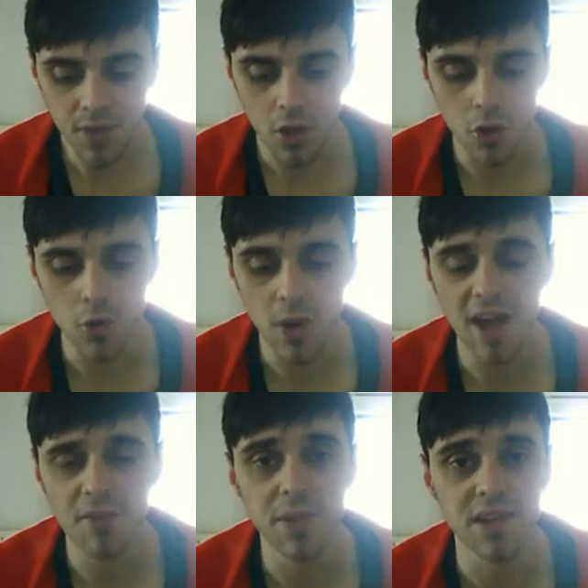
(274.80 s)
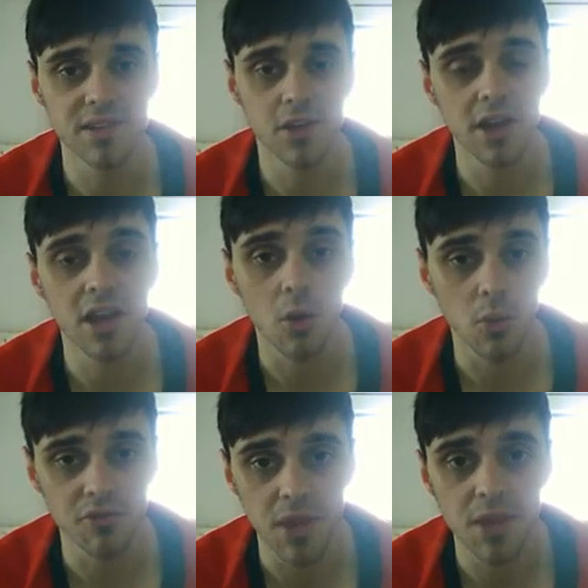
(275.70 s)
who have been signing up
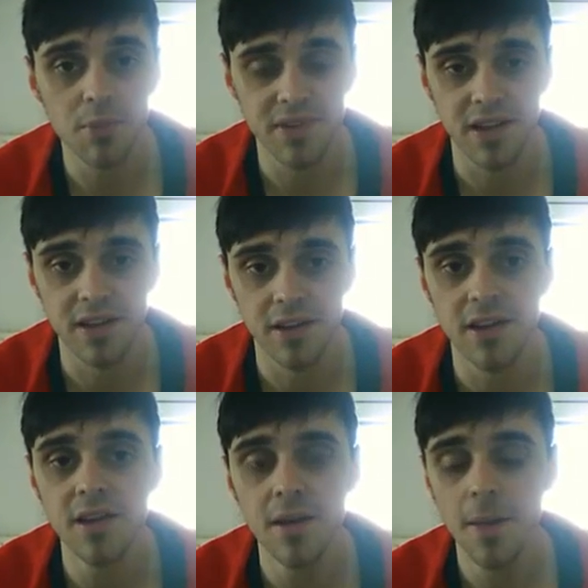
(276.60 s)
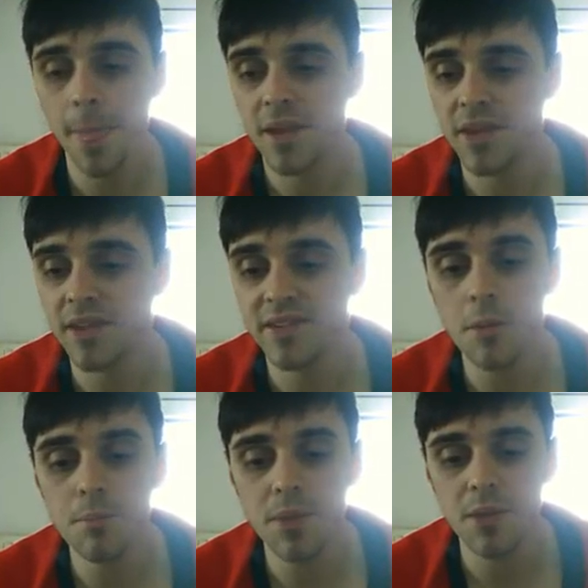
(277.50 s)
with me particularly. There's
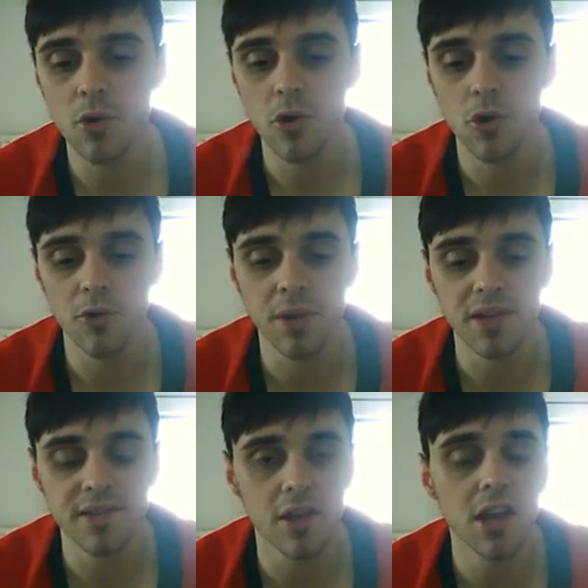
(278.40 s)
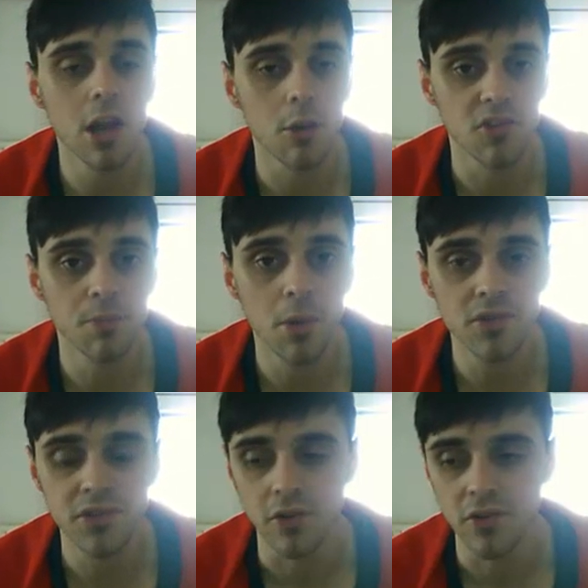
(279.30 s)
some people who have been signing up with
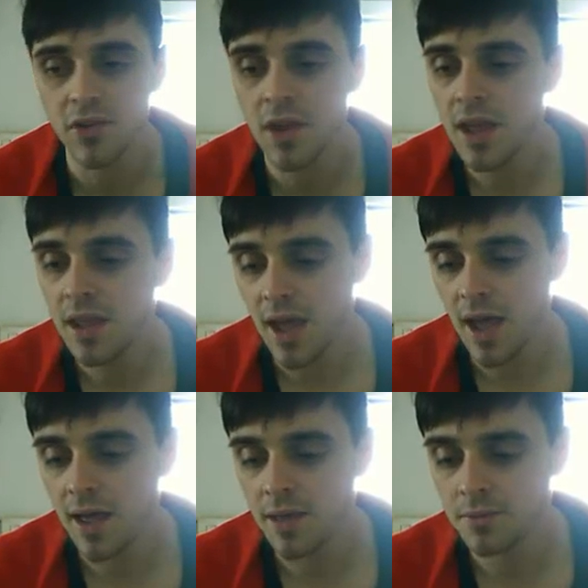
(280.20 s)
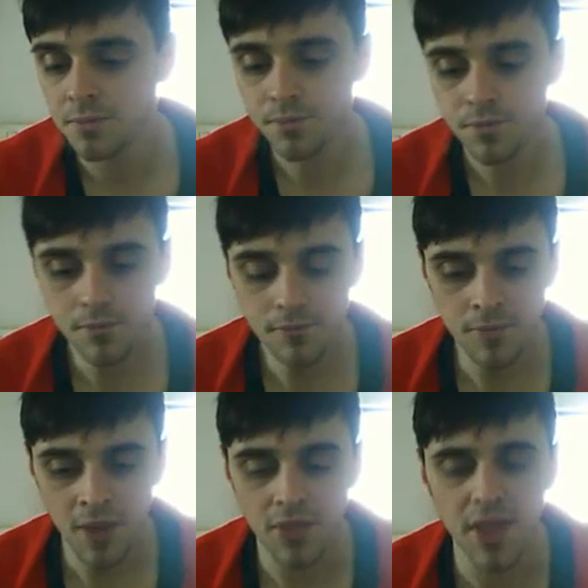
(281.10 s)
sponsors, and
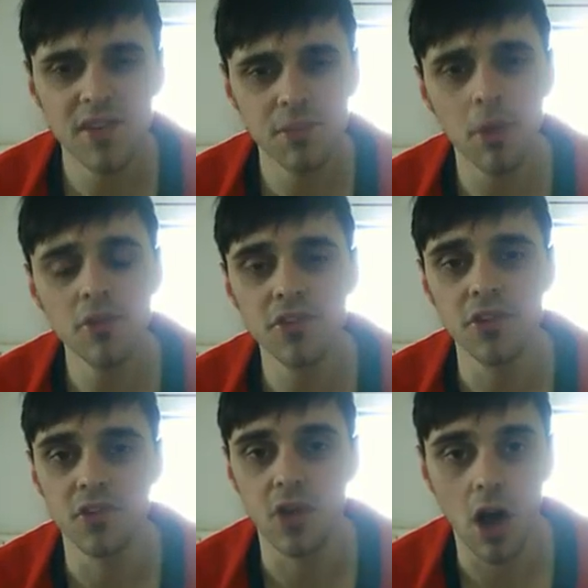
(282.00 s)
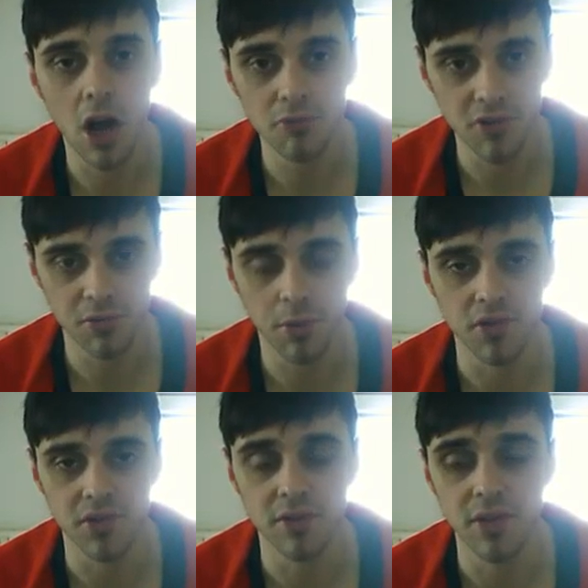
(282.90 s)
their sponsors are
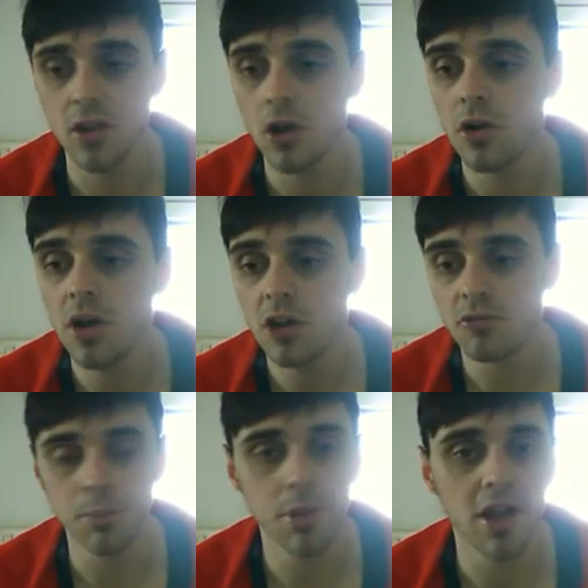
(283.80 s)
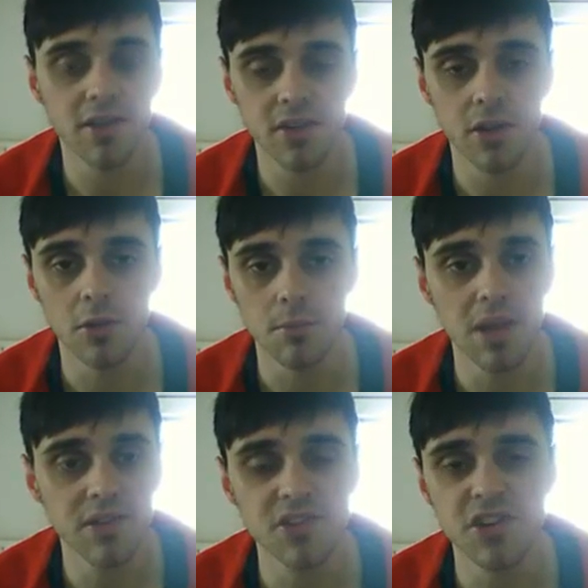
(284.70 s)
unresponsive. They're not replying to
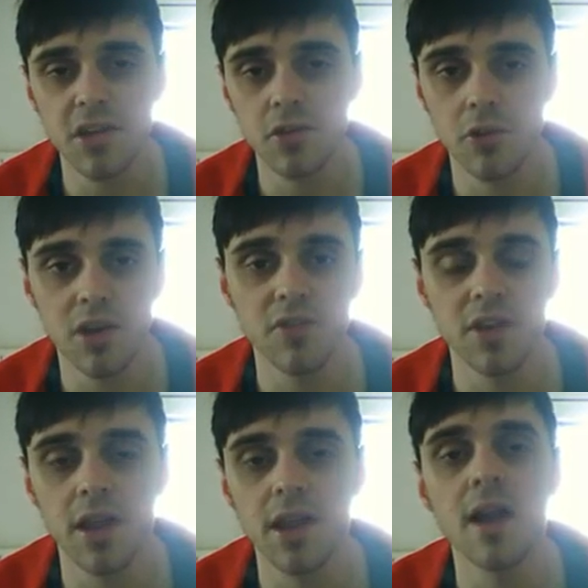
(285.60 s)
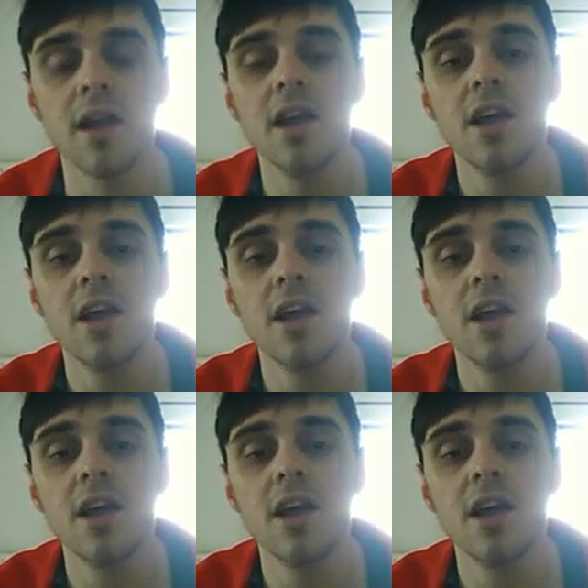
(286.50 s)
messages or anything like that.